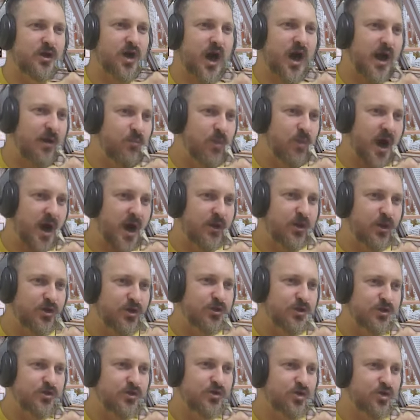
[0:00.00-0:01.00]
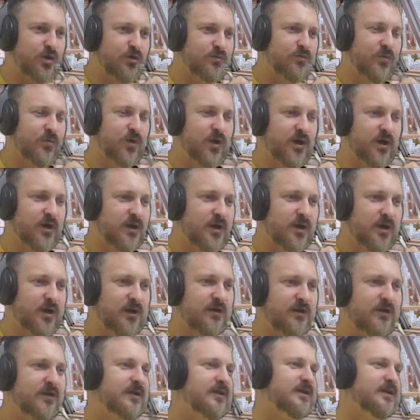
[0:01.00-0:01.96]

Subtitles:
hey, mate, I just got my